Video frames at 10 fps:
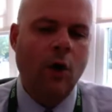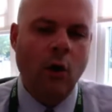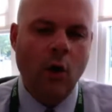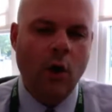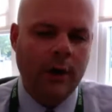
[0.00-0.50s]

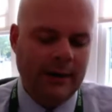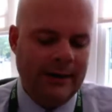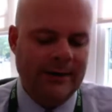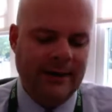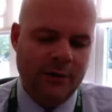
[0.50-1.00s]
Or
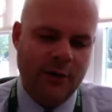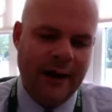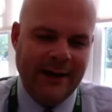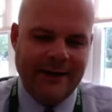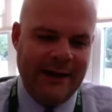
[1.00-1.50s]
they do
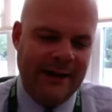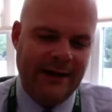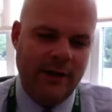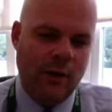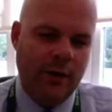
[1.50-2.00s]
not
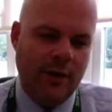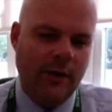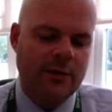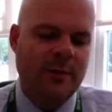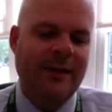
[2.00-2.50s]
attend either one of
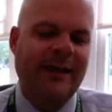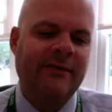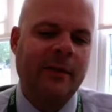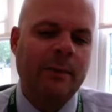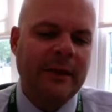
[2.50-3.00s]
those, but
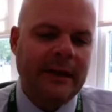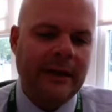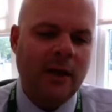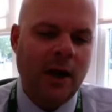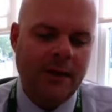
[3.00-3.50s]
they've
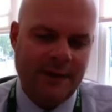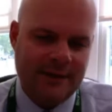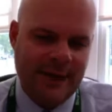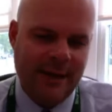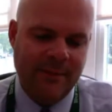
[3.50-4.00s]
completed all the
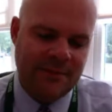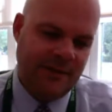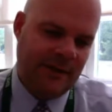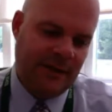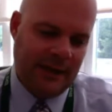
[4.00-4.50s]
assignments
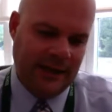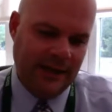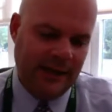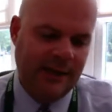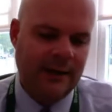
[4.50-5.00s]
for the
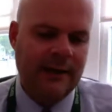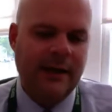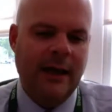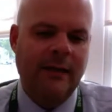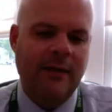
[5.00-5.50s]
day
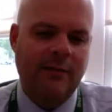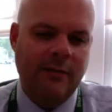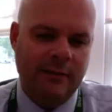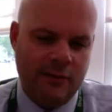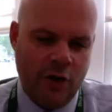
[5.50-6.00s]
and they've
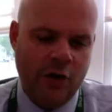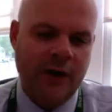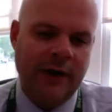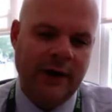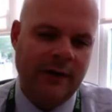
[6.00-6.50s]
turned
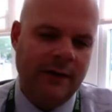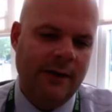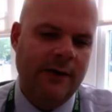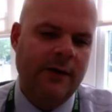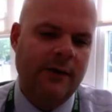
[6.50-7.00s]
it in
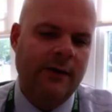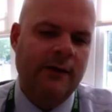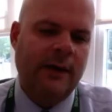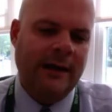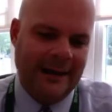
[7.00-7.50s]

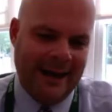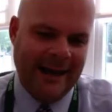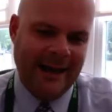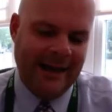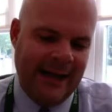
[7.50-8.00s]
at the
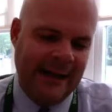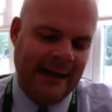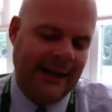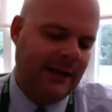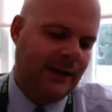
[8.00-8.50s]
end that
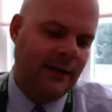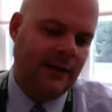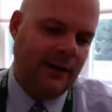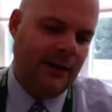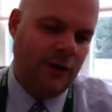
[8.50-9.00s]
day
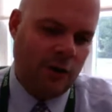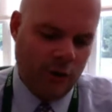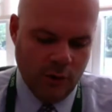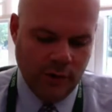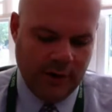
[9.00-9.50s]
in your
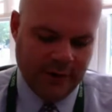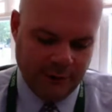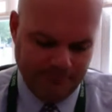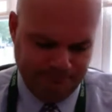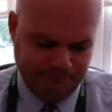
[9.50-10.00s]
Google
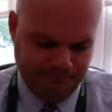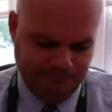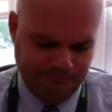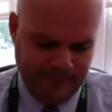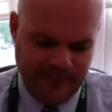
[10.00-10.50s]
Classroom.
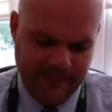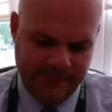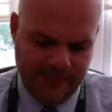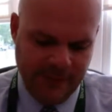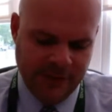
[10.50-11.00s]

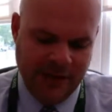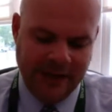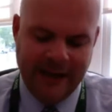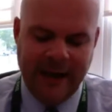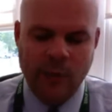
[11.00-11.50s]
Okay.
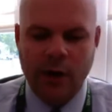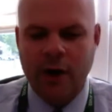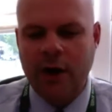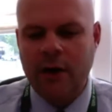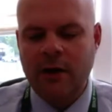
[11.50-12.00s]
Charlie and I are
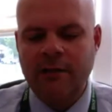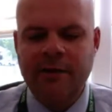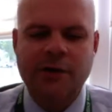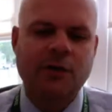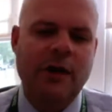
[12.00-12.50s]
working on an
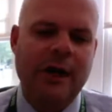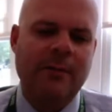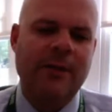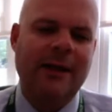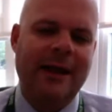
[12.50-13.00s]
official
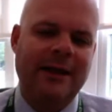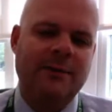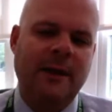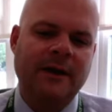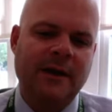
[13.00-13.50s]
document,
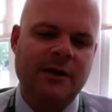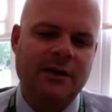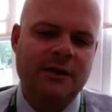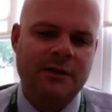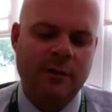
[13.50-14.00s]

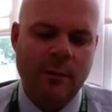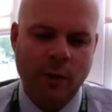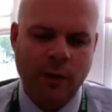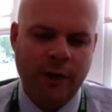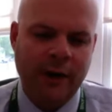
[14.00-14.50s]
expectations,
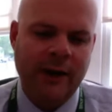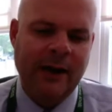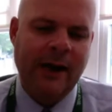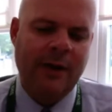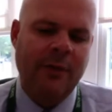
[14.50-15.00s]
remote learning,
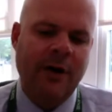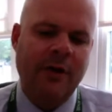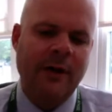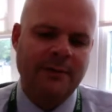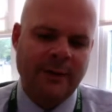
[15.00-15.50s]
and hybrid
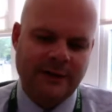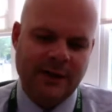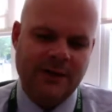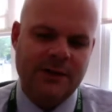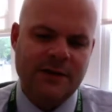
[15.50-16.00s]
out
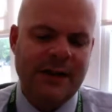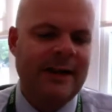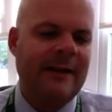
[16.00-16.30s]
expectations